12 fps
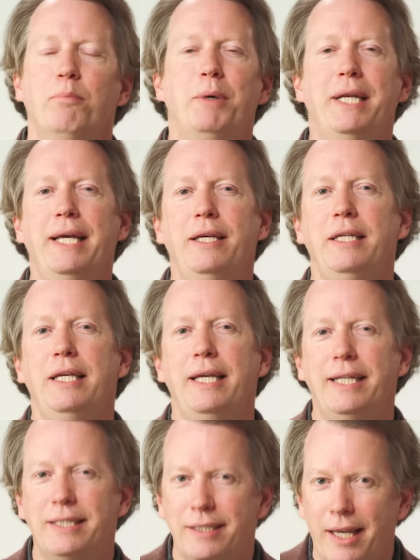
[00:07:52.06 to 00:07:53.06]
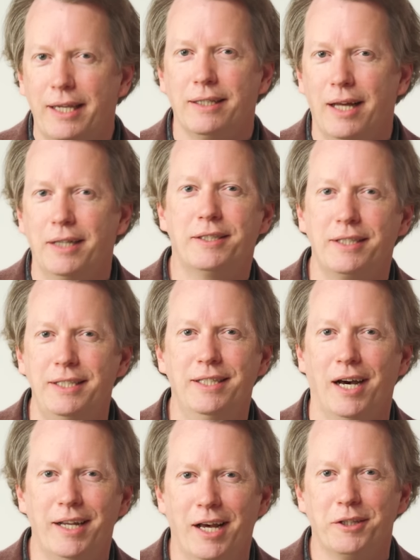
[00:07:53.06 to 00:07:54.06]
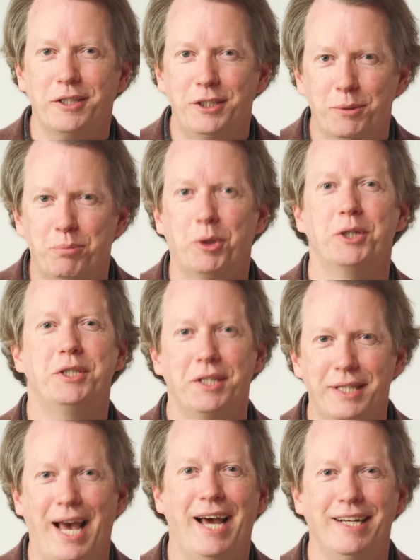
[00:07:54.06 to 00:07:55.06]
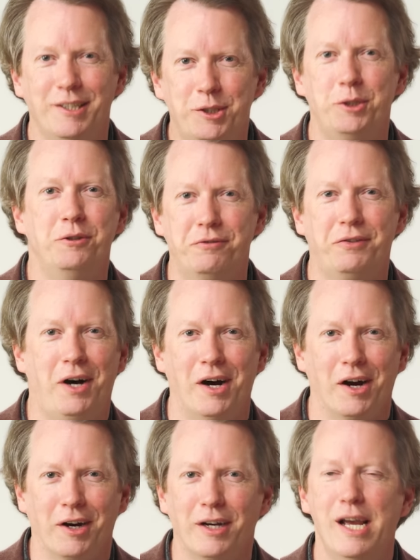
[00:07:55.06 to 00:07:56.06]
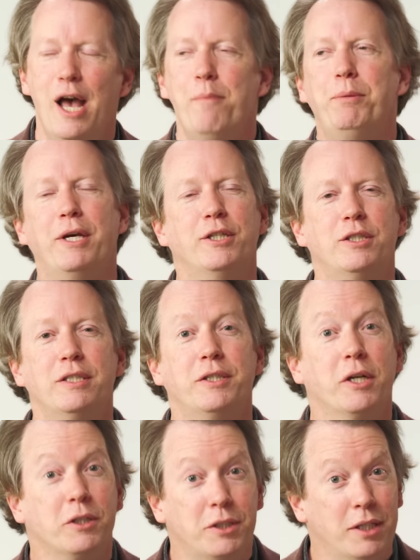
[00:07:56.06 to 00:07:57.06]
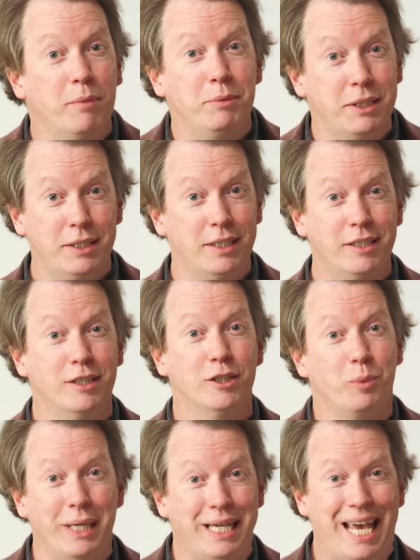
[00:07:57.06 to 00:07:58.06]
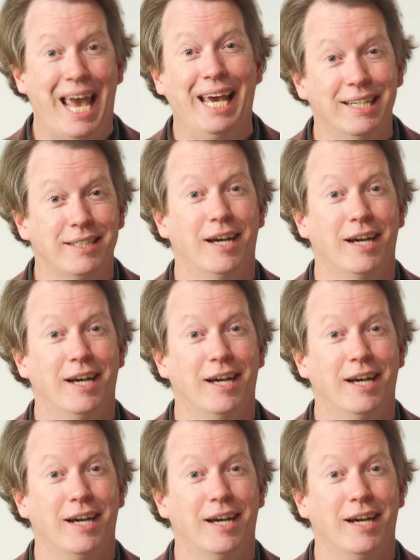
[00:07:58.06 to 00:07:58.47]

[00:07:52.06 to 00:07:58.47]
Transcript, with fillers: But it's psychologically not healthy to push that too far, because there are some decisions we can't